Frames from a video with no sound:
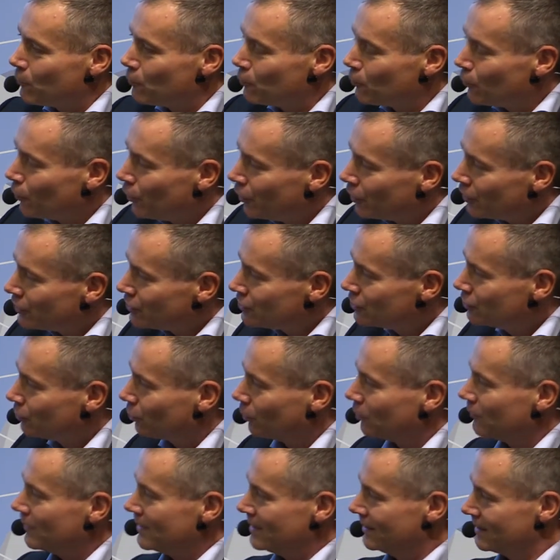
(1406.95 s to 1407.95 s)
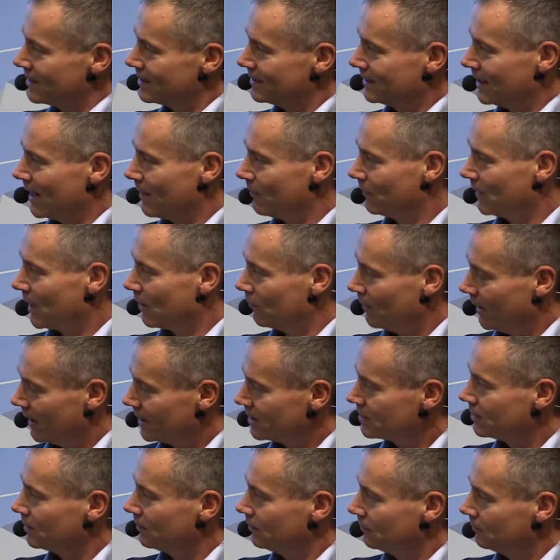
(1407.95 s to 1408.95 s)
work sort of in the same
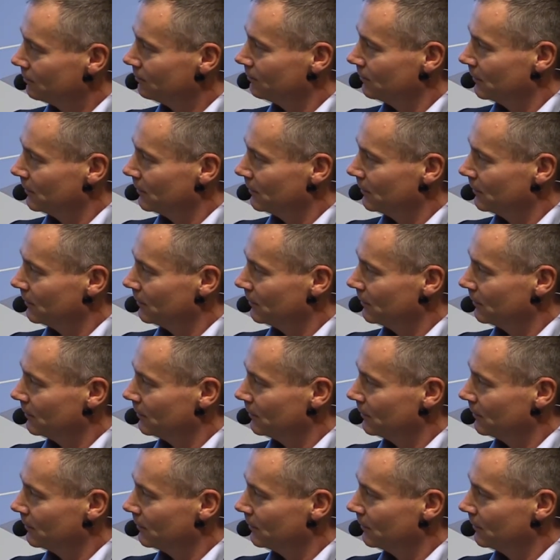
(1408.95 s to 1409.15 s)
direction?